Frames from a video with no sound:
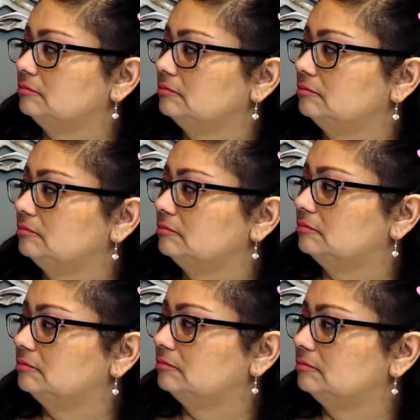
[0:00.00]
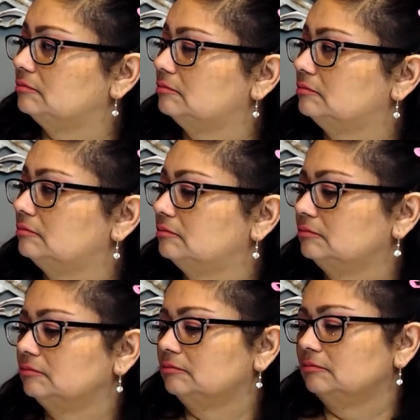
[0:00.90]

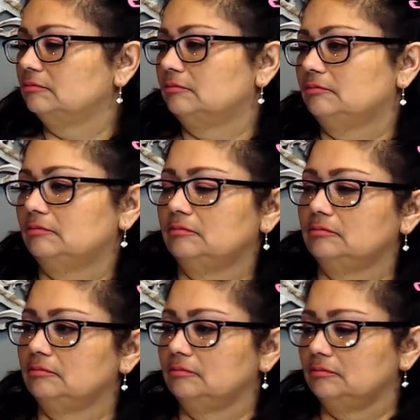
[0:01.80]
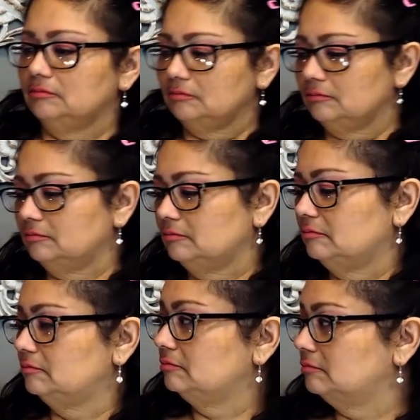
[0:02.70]

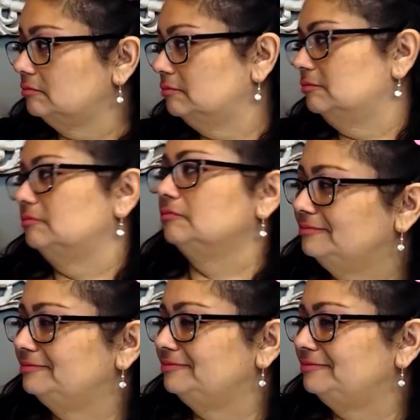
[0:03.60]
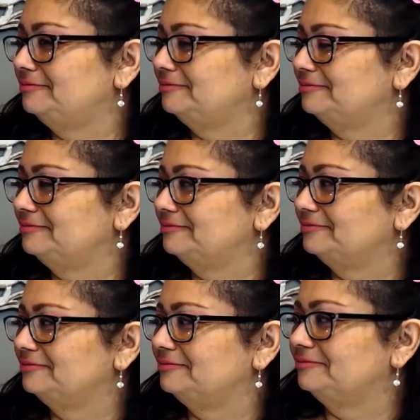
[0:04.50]

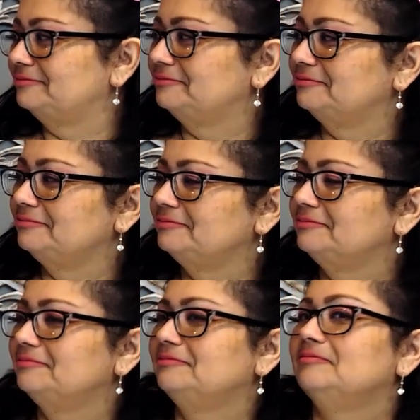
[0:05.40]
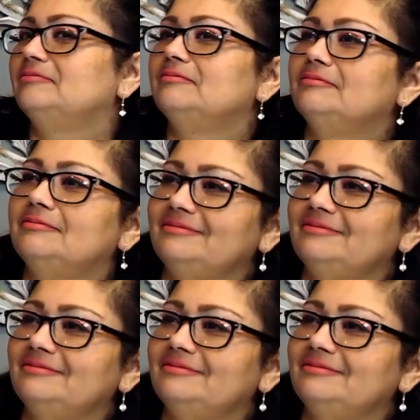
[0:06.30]
[no speech]